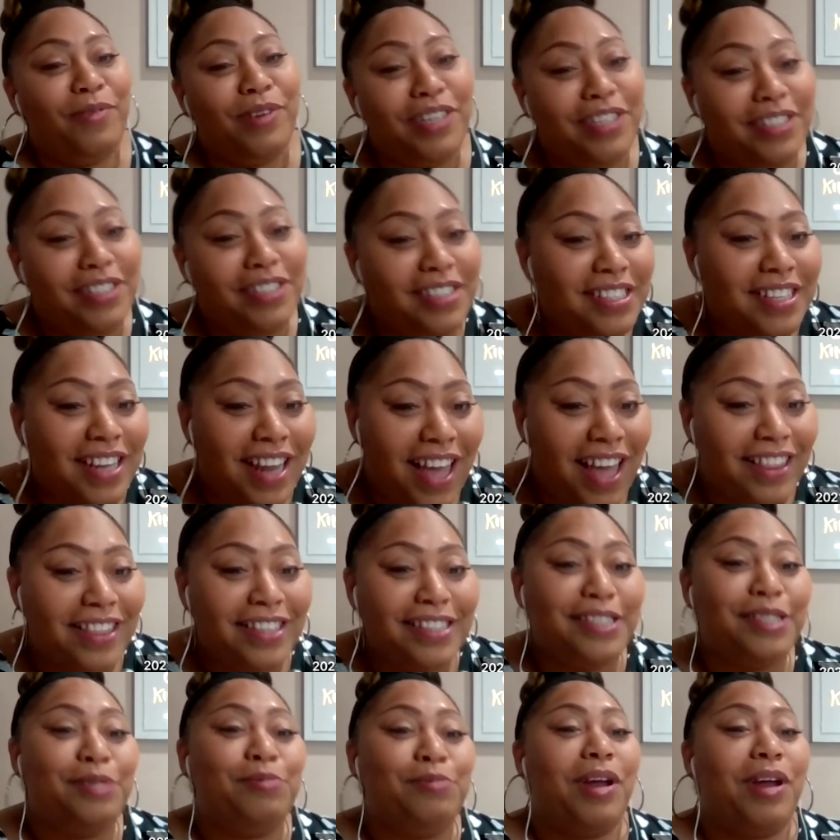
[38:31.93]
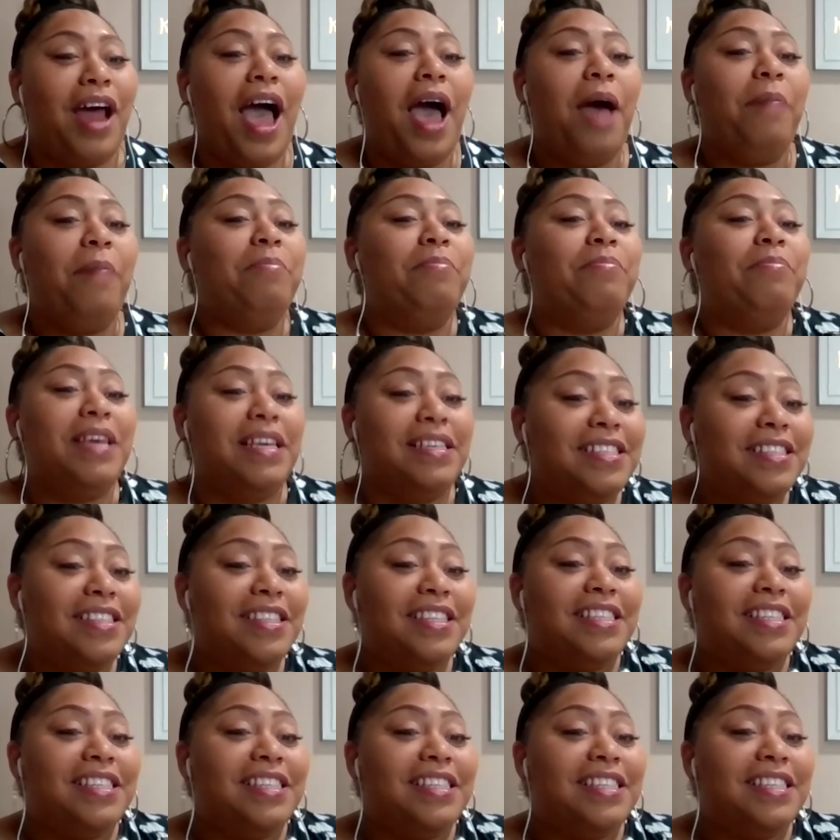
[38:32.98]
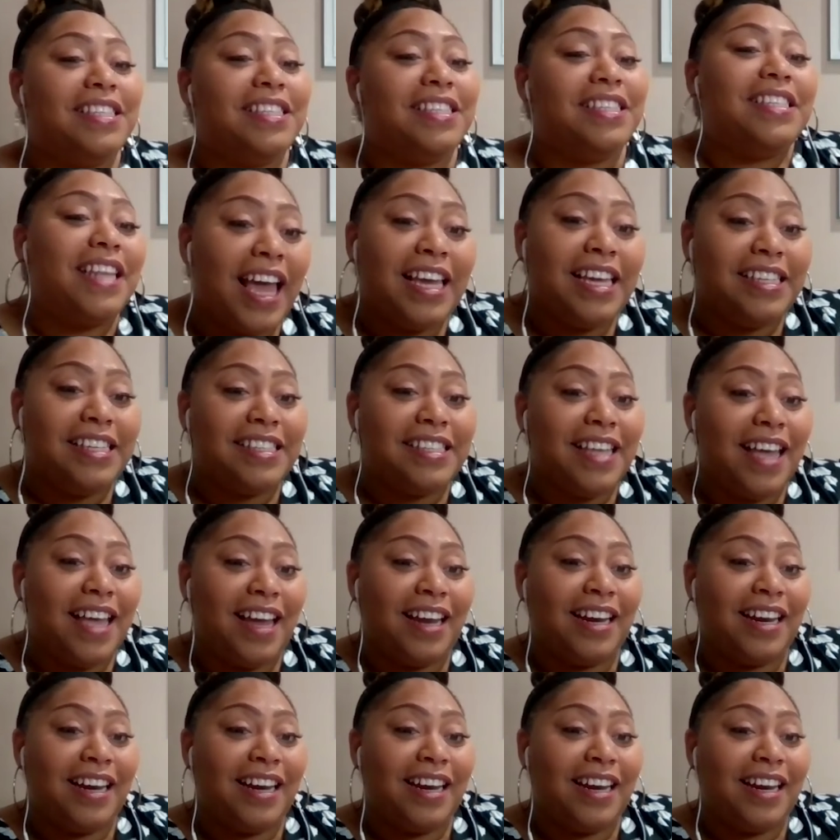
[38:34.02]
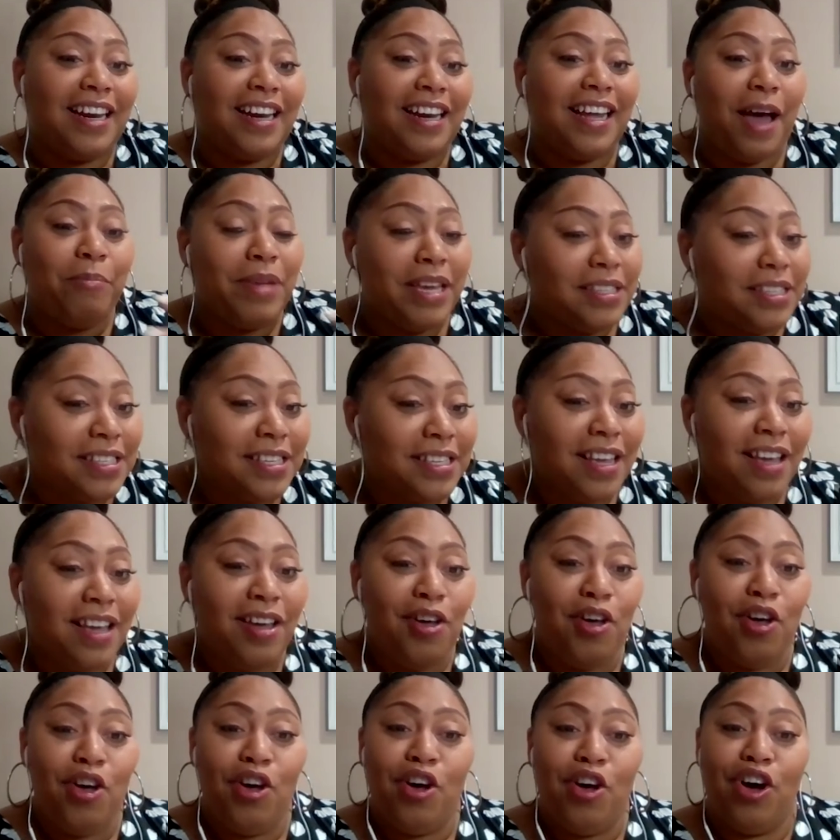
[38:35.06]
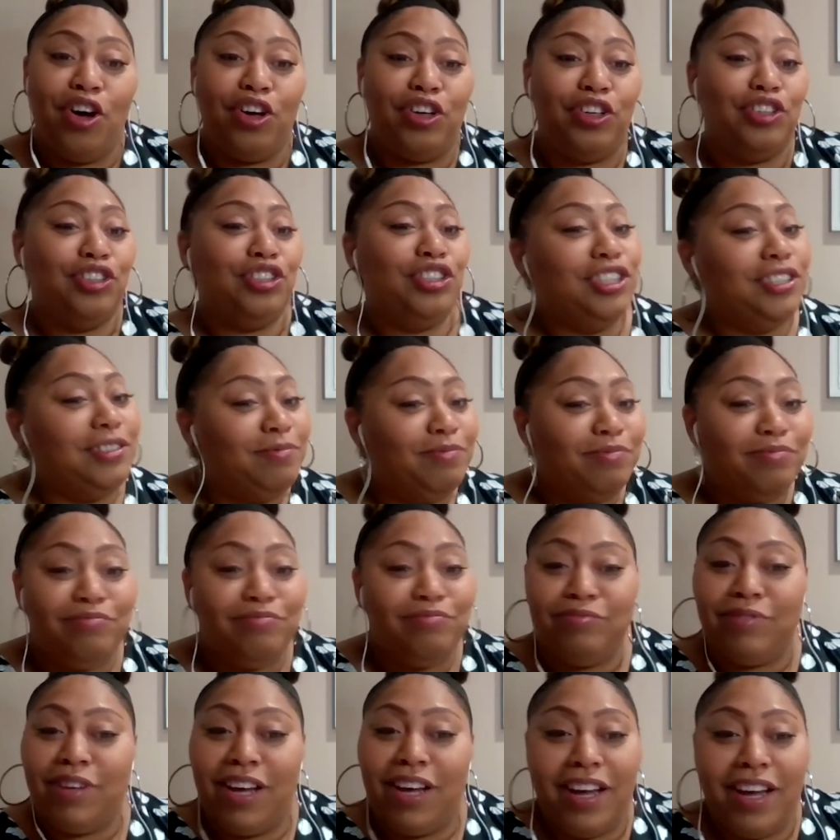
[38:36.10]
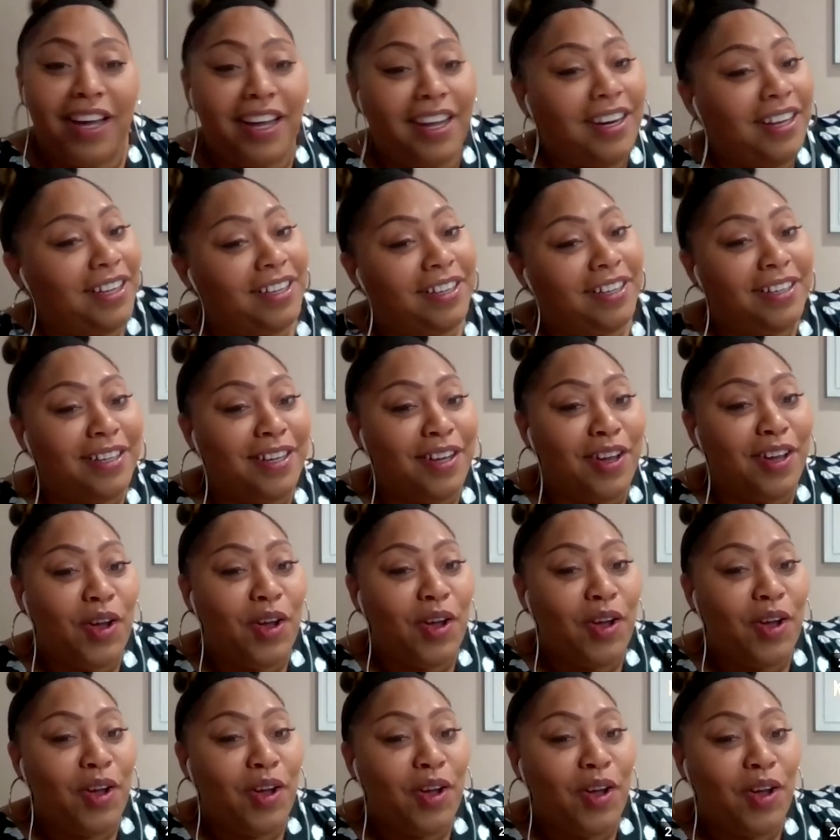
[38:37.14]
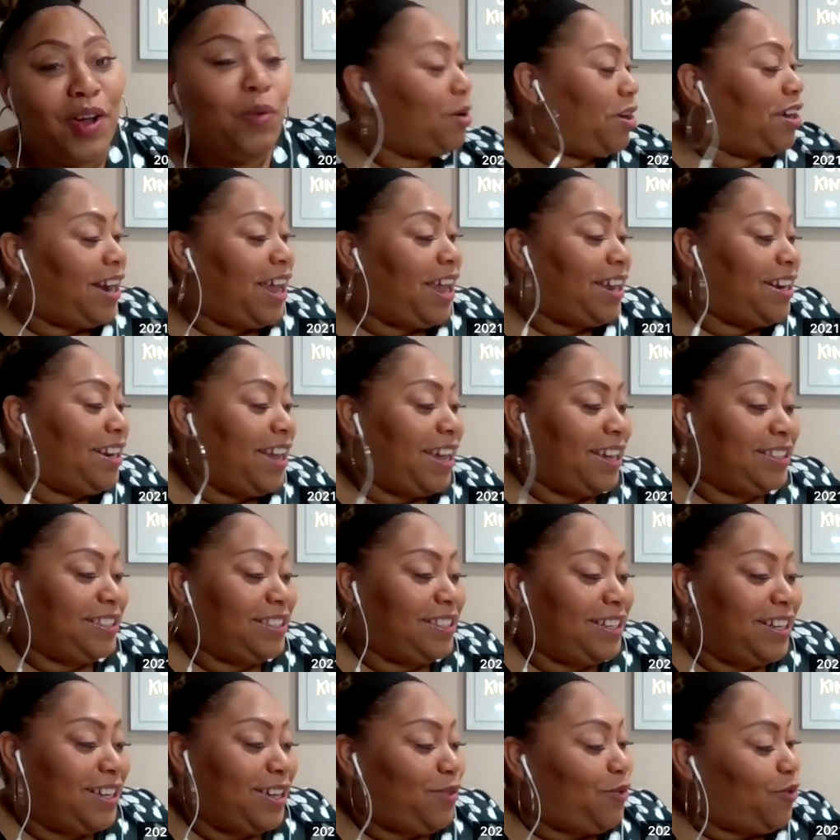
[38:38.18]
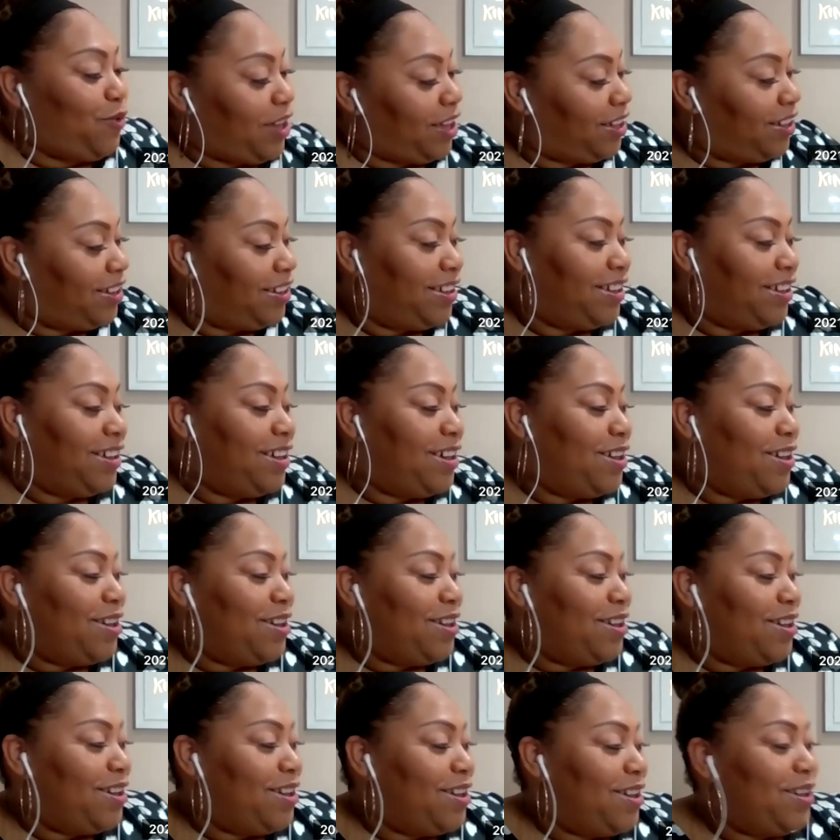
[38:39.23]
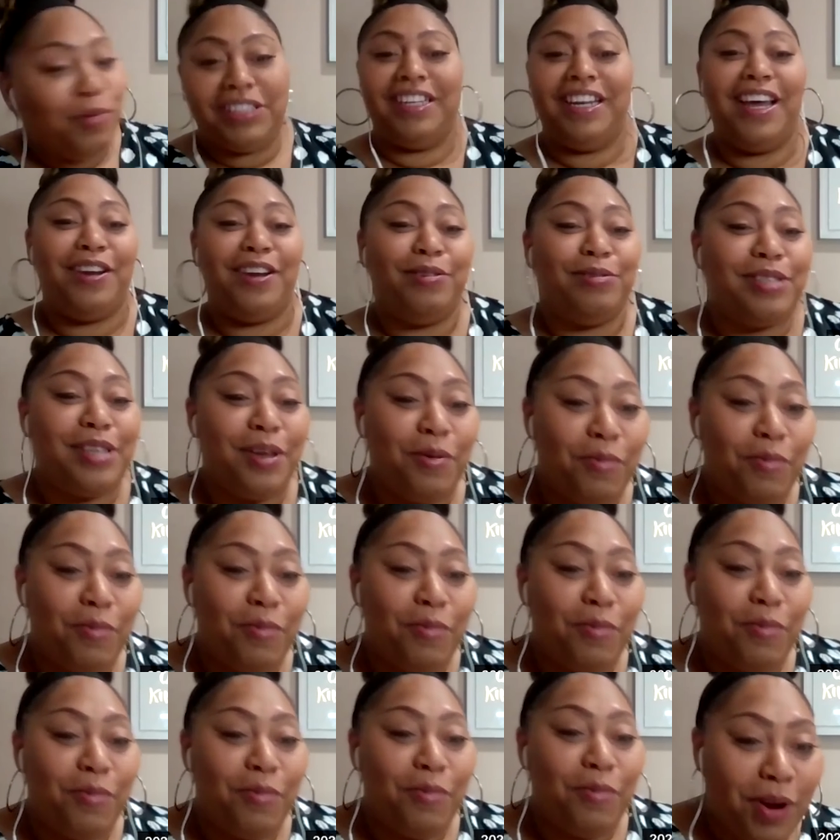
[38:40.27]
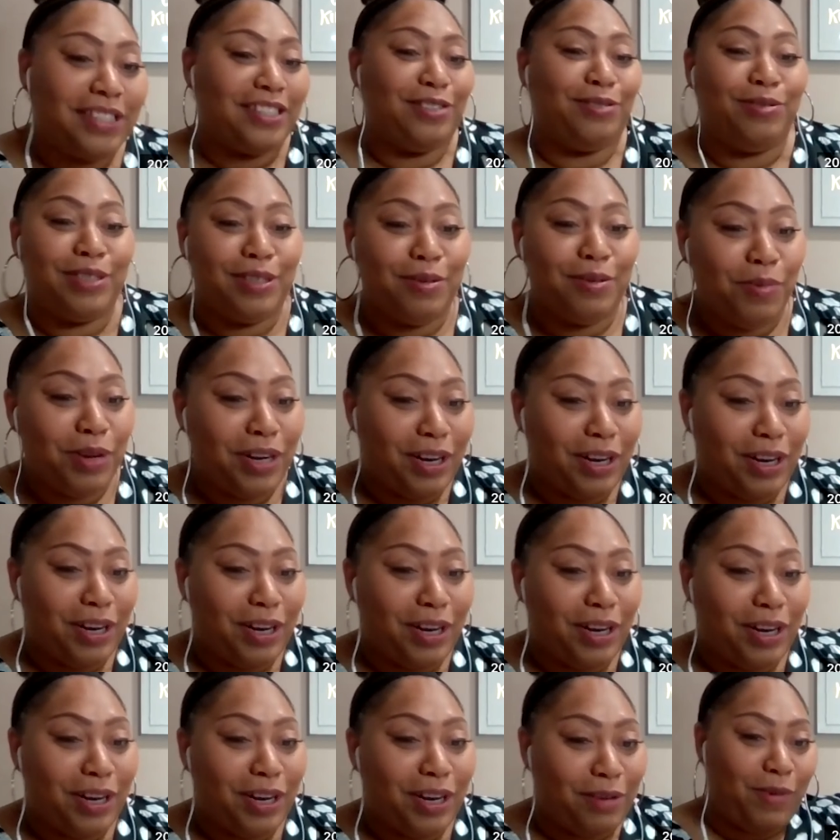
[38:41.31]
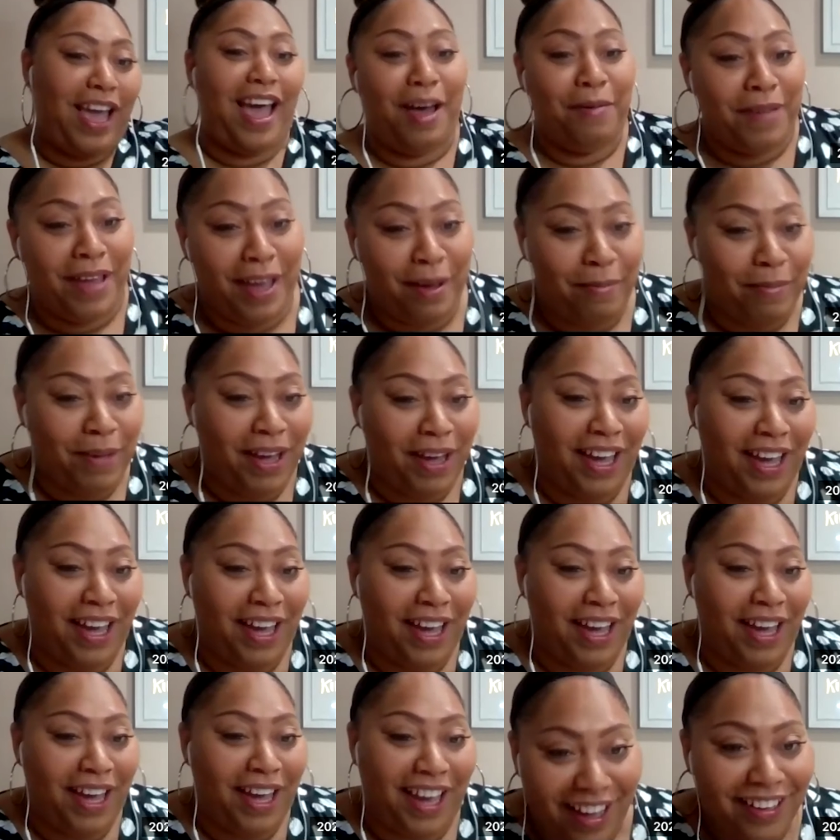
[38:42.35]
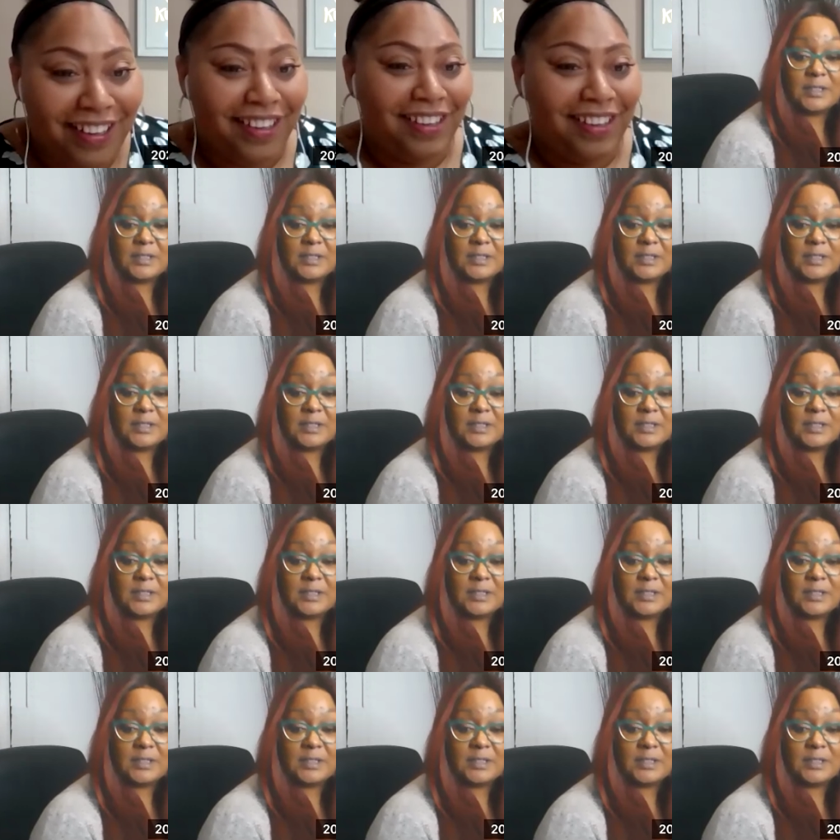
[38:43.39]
trying to have a good sleigh. This is what I, miss the sleighs, honey. I miss a good honey. What I'm wearing that day to the event. What stilettos I'm wearing, what uh-huh. shoes, what what hair I'm having. I might